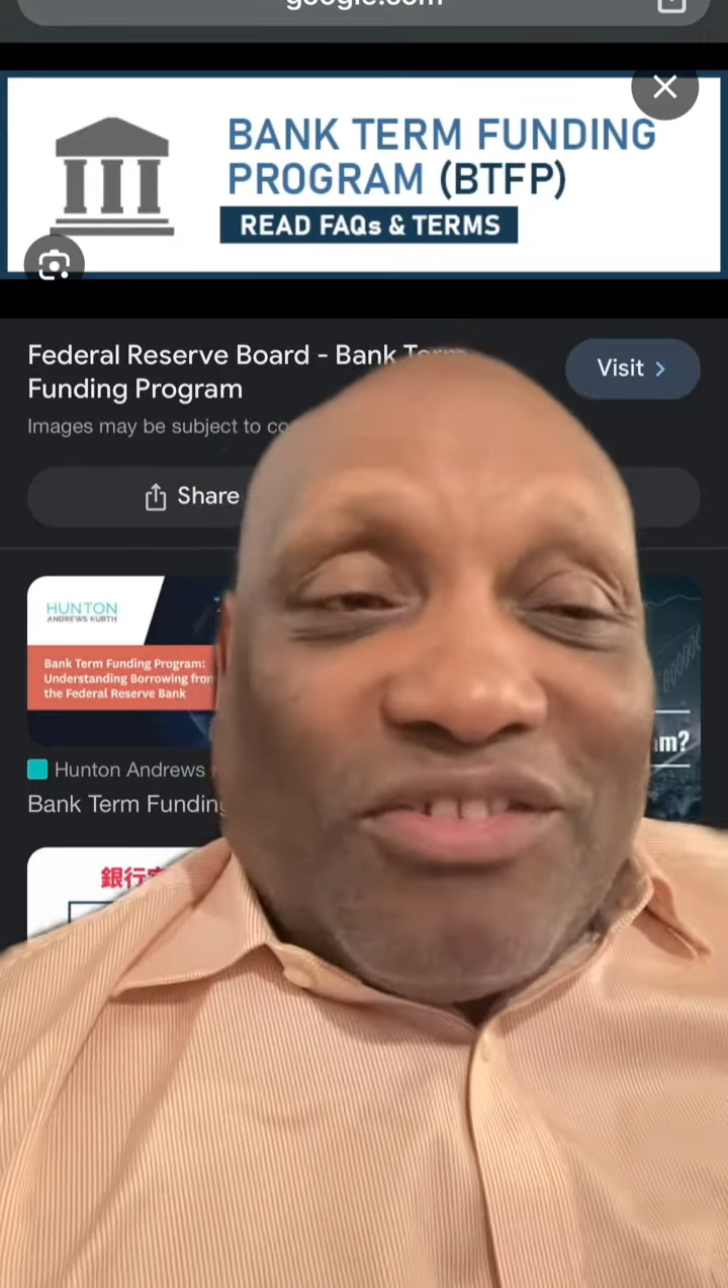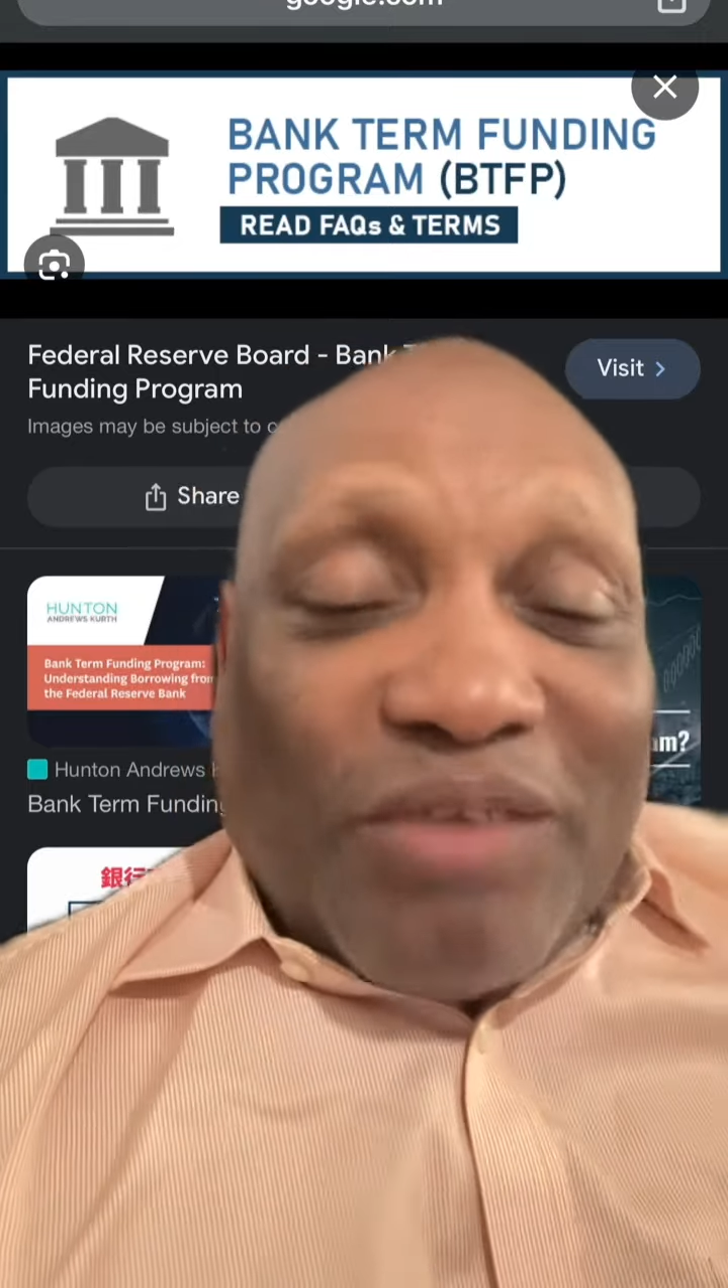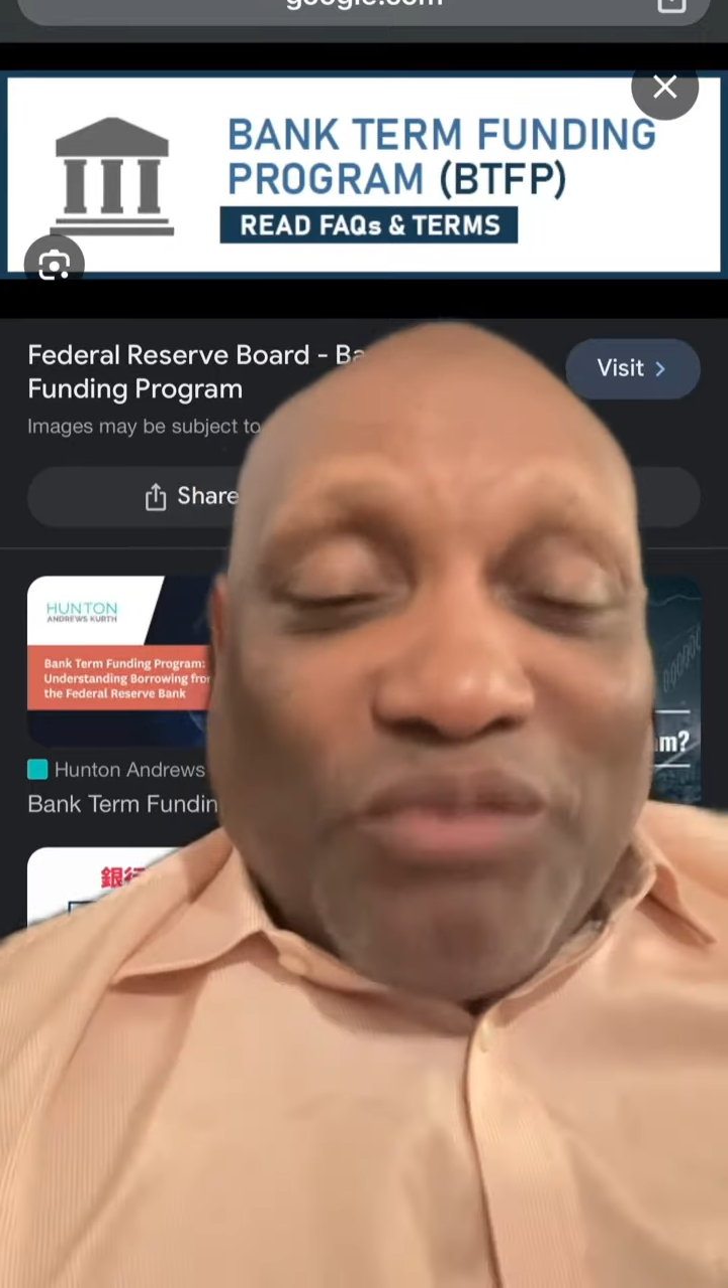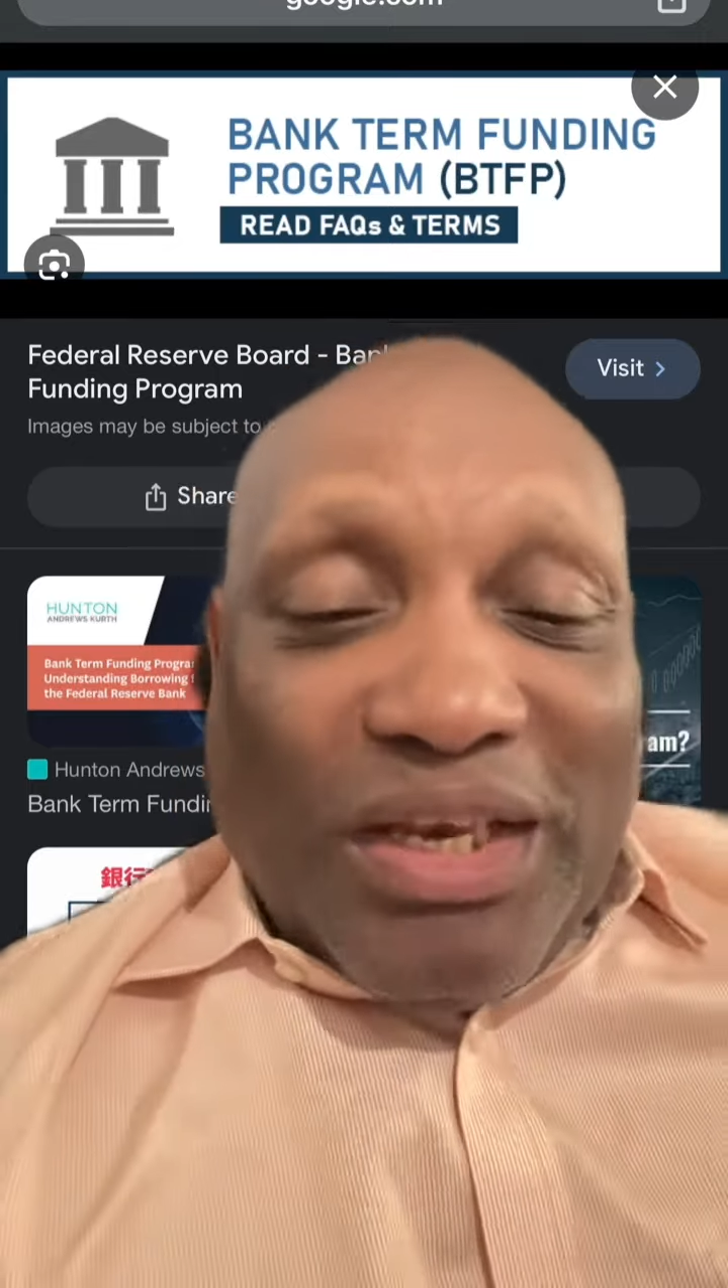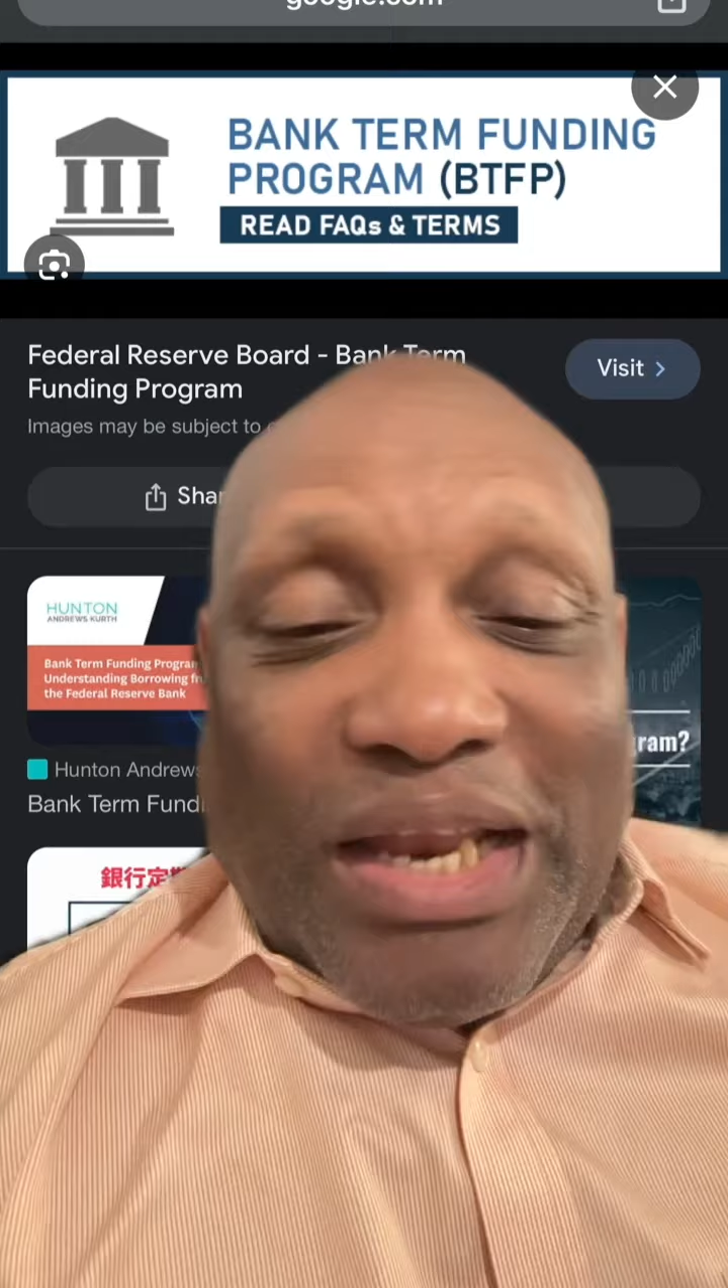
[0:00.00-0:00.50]

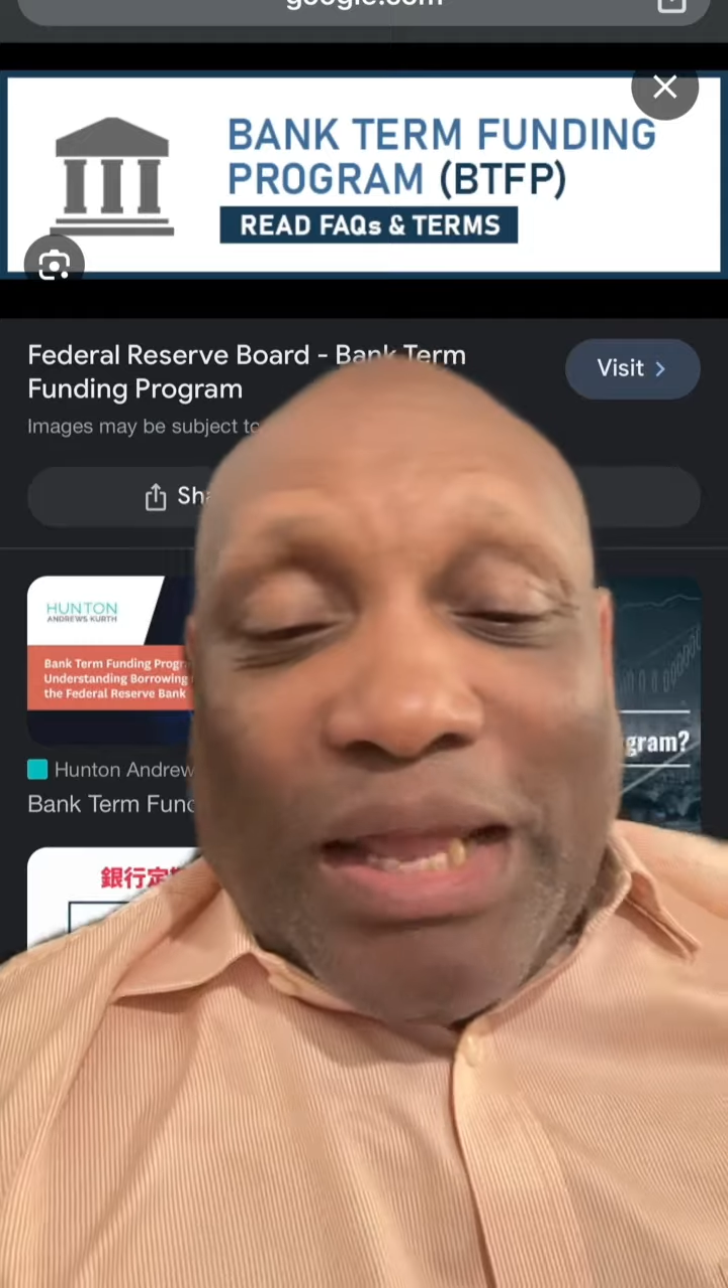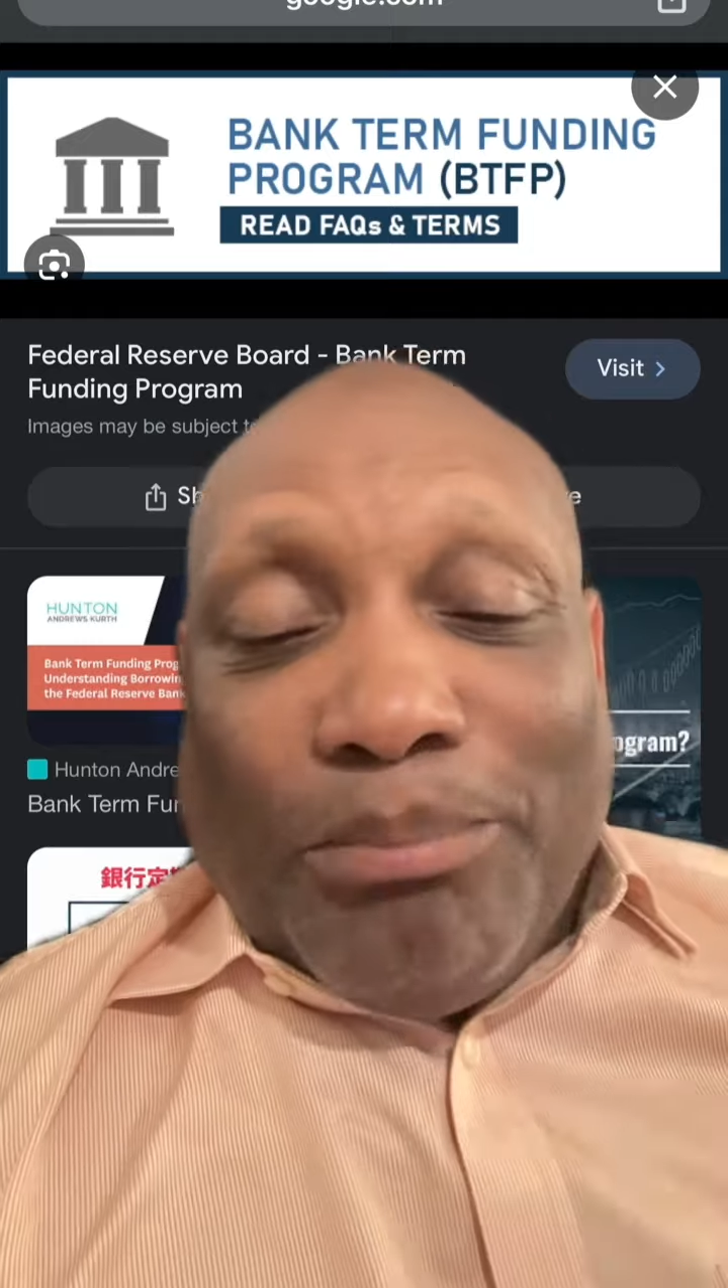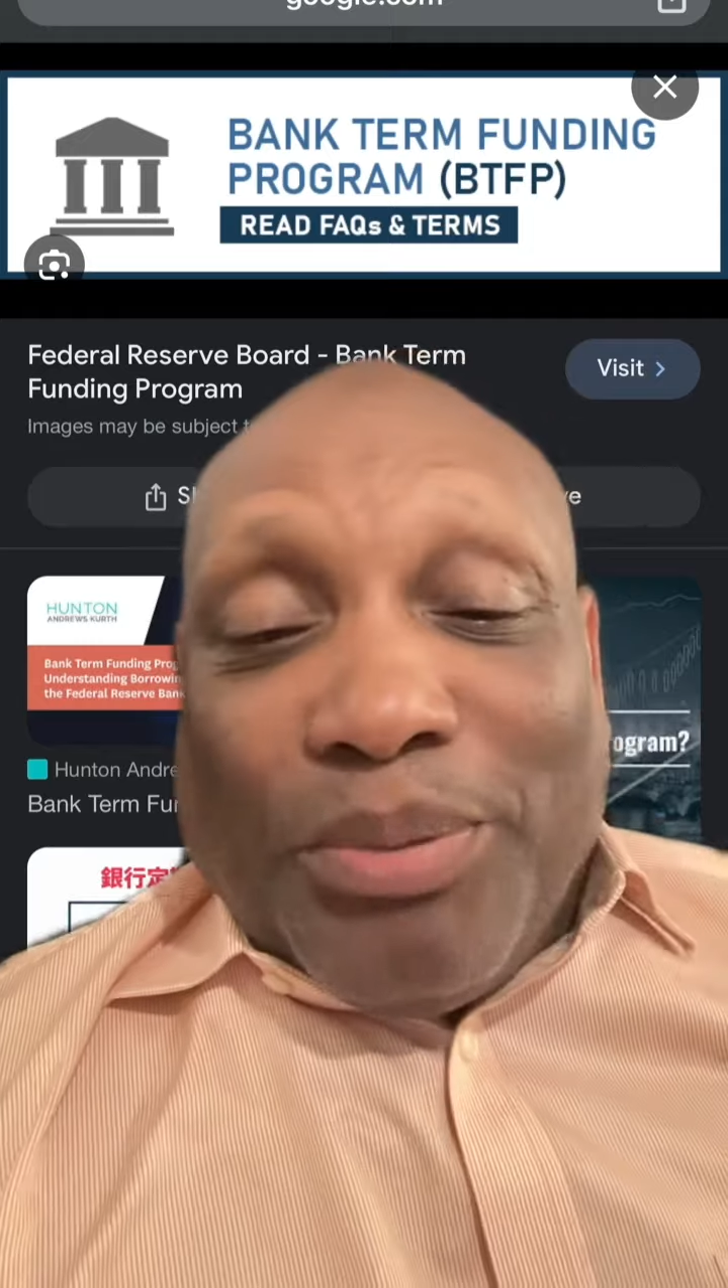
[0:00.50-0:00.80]
79